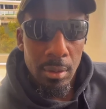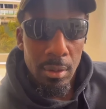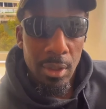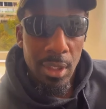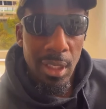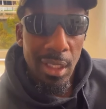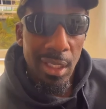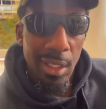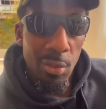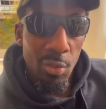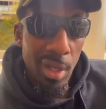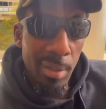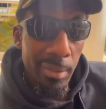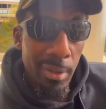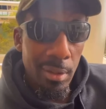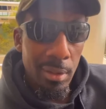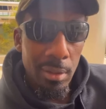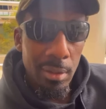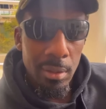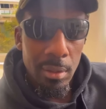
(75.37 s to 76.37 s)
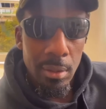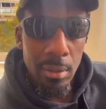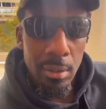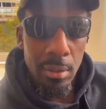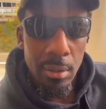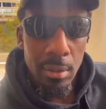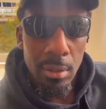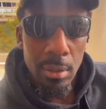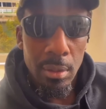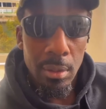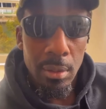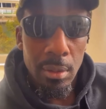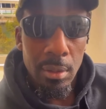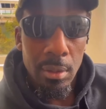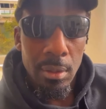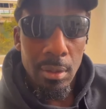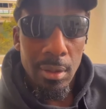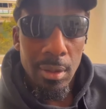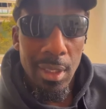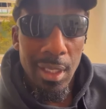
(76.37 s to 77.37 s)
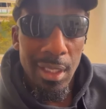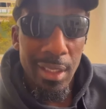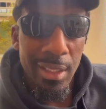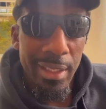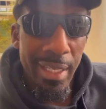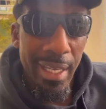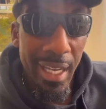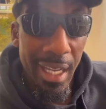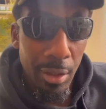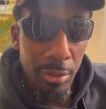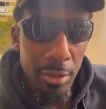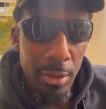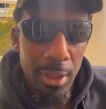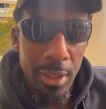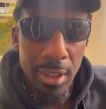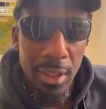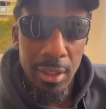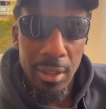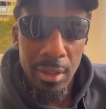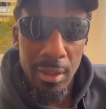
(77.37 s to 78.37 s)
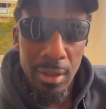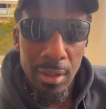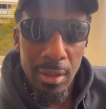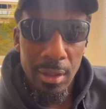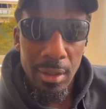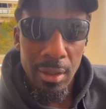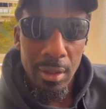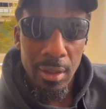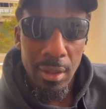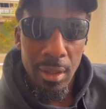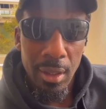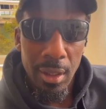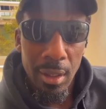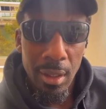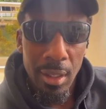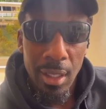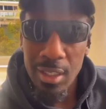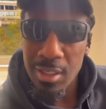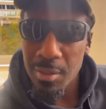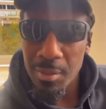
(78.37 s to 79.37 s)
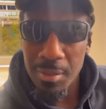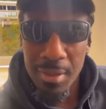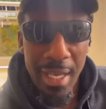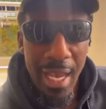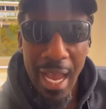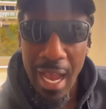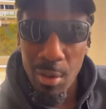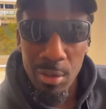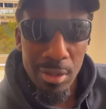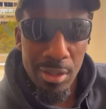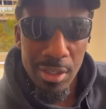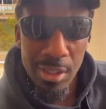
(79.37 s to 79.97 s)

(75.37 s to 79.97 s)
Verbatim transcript: killing women, killing the elderly. That's some coward